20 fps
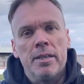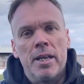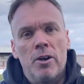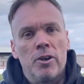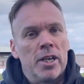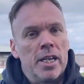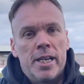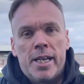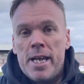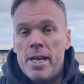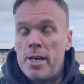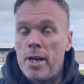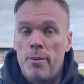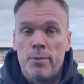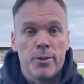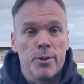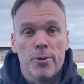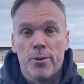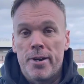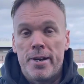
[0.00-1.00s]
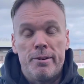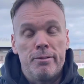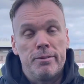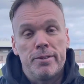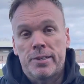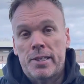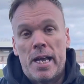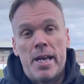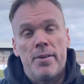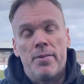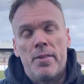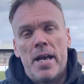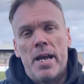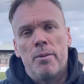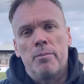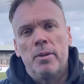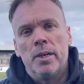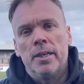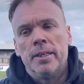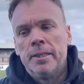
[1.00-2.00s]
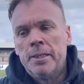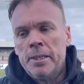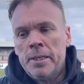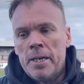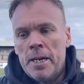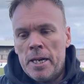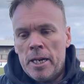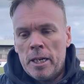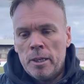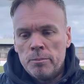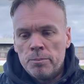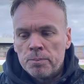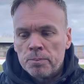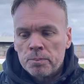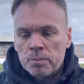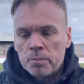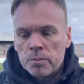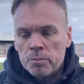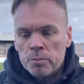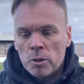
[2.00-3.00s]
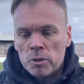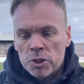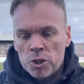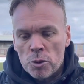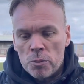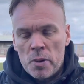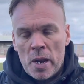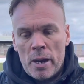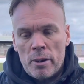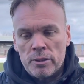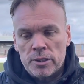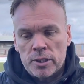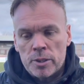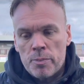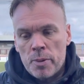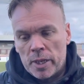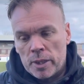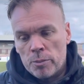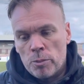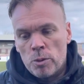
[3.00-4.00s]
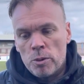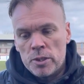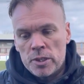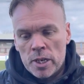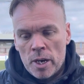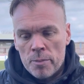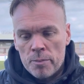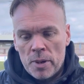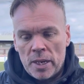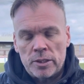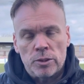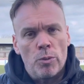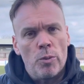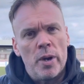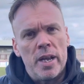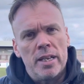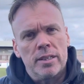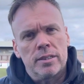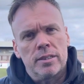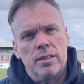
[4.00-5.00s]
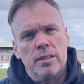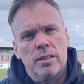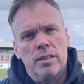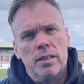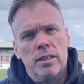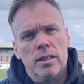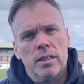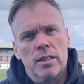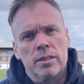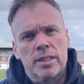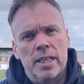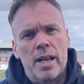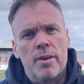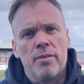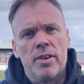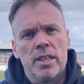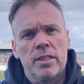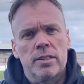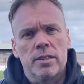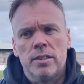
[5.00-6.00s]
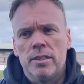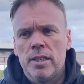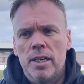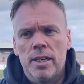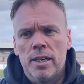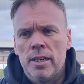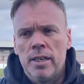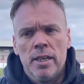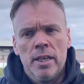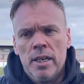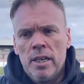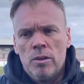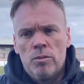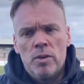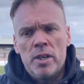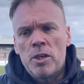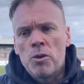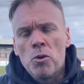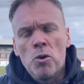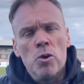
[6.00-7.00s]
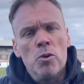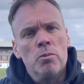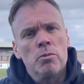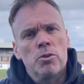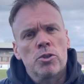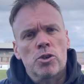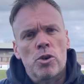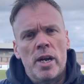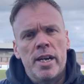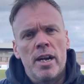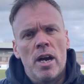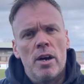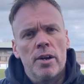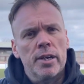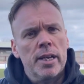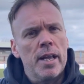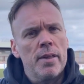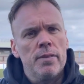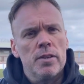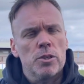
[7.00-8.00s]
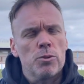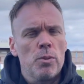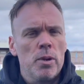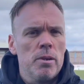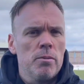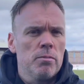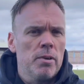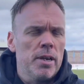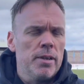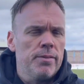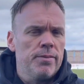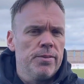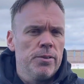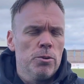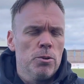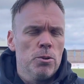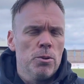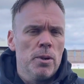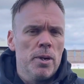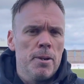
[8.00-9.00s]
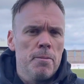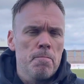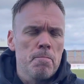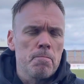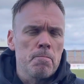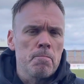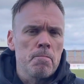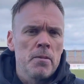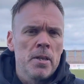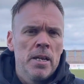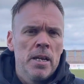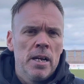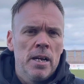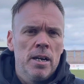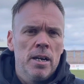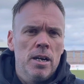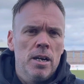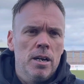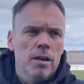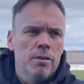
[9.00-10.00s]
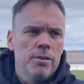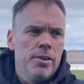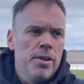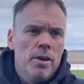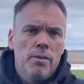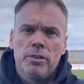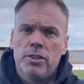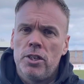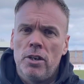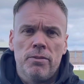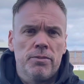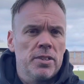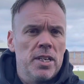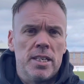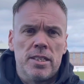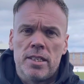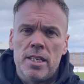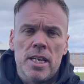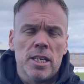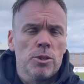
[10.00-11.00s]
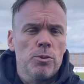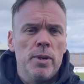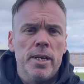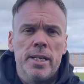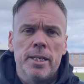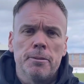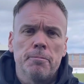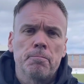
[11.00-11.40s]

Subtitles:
Now, I can keep coming on here and saying that, but my job now is to pick the boys up as a we, as the togetherness, and regroup, train hard again this week, ready for another tough test next week.